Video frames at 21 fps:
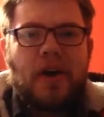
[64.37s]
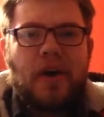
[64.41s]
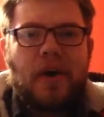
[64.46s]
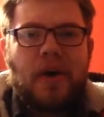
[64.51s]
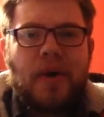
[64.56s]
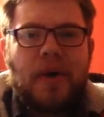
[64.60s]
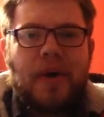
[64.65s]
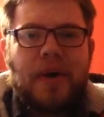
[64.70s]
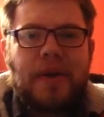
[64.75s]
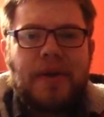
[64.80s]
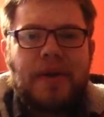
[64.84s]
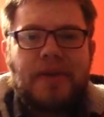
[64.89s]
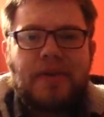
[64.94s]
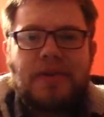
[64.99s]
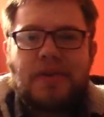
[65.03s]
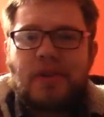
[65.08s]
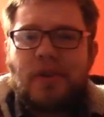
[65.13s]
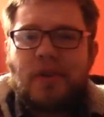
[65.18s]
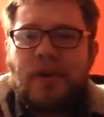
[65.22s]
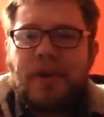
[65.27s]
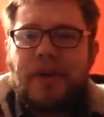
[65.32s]
I
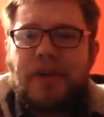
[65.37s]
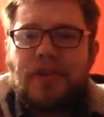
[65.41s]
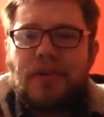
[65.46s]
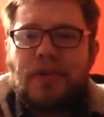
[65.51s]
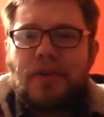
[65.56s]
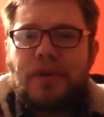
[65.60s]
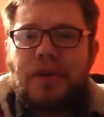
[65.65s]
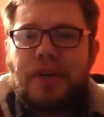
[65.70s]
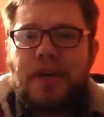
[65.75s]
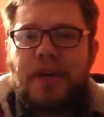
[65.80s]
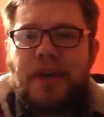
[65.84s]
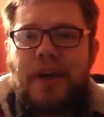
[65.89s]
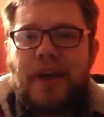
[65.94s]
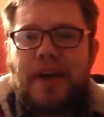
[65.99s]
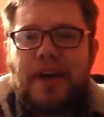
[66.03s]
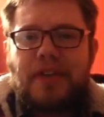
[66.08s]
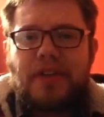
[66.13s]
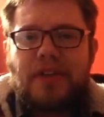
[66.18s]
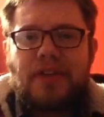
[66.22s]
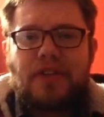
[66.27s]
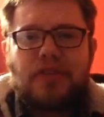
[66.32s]
I took it
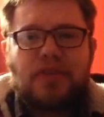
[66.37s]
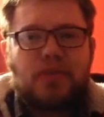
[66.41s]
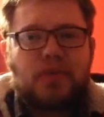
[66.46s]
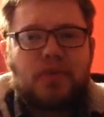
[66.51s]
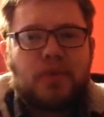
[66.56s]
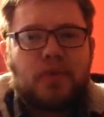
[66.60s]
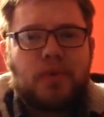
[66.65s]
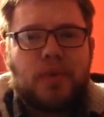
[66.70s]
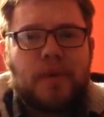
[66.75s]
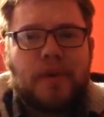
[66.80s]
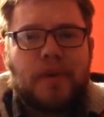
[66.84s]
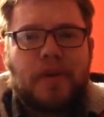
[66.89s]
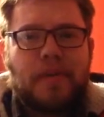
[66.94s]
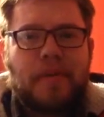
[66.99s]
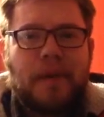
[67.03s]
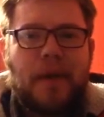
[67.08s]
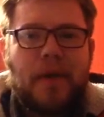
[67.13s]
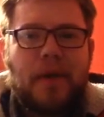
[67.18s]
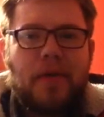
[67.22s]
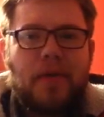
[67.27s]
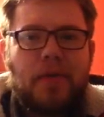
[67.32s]
as a story
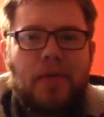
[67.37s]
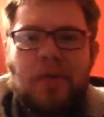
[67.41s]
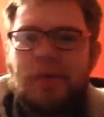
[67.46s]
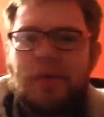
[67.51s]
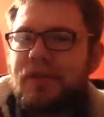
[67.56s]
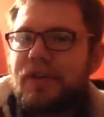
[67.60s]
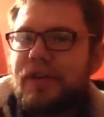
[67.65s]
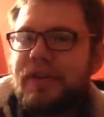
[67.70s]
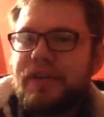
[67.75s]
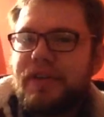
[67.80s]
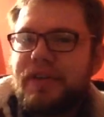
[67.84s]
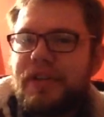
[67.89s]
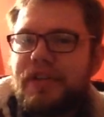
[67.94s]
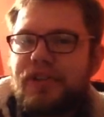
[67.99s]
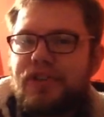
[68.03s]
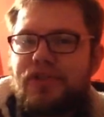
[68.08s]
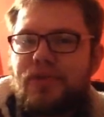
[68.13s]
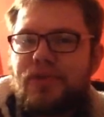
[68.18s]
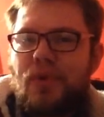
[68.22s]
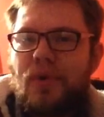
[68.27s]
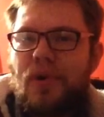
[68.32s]
about
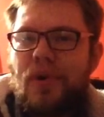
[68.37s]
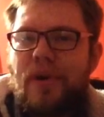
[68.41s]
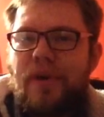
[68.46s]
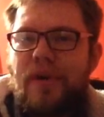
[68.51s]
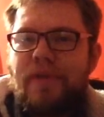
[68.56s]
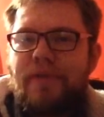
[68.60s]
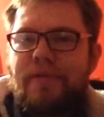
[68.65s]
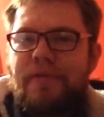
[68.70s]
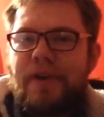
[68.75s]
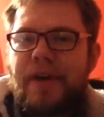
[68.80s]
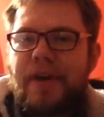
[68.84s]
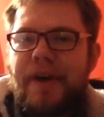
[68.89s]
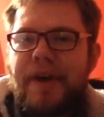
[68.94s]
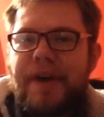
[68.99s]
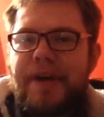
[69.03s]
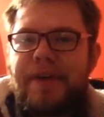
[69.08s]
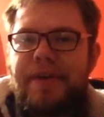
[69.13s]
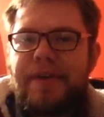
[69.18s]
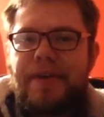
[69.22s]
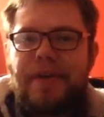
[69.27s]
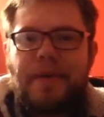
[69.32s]
unconditional love
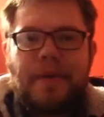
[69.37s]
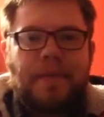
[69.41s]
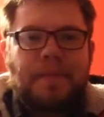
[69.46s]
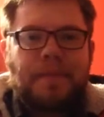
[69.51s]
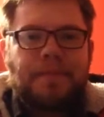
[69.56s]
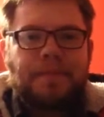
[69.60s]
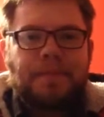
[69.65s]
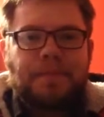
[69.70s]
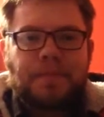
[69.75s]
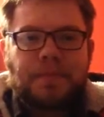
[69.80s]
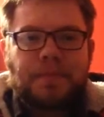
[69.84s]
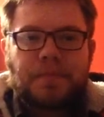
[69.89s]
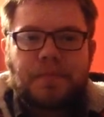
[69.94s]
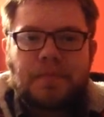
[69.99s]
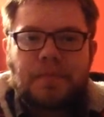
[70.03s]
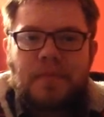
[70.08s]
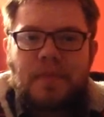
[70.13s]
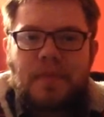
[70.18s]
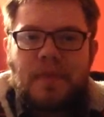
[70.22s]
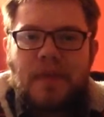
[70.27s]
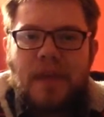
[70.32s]
and
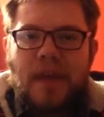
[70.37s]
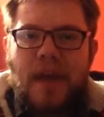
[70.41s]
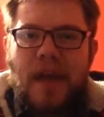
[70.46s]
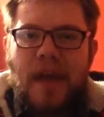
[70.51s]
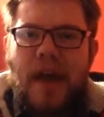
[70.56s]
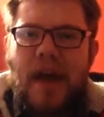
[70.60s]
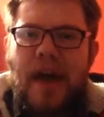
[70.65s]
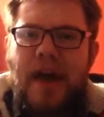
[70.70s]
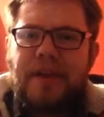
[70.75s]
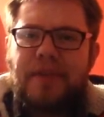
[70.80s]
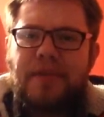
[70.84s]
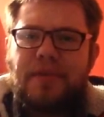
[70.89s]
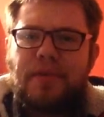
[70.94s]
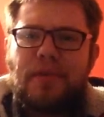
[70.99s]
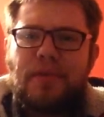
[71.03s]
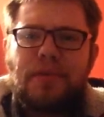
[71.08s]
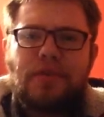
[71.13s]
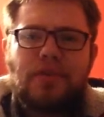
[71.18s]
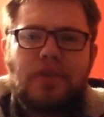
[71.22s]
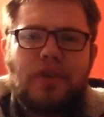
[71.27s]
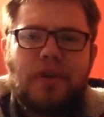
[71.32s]
and
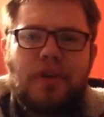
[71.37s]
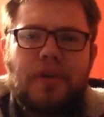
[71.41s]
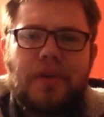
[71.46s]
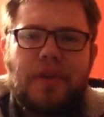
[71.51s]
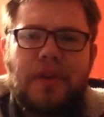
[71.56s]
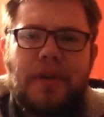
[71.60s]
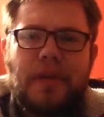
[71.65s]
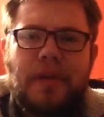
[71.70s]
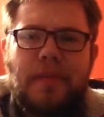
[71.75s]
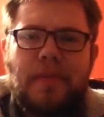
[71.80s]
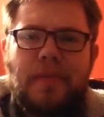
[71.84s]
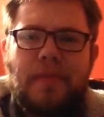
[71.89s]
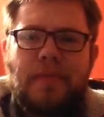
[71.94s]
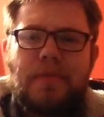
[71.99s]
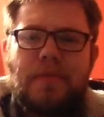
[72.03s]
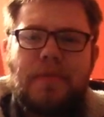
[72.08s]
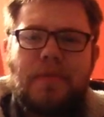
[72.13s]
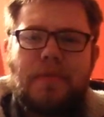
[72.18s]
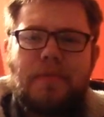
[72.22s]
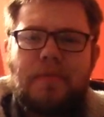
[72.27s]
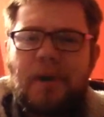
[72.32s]
also the
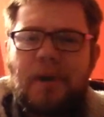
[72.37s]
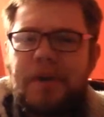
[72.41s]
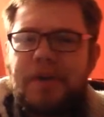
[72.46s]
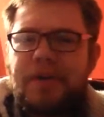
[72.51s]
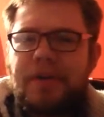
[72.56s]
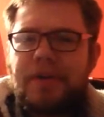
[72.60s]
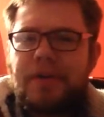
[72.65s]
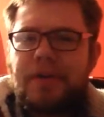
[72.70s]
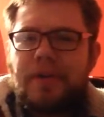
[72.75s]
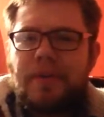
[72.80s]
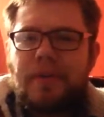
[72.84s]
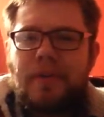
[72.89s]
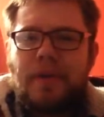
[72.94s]
the bond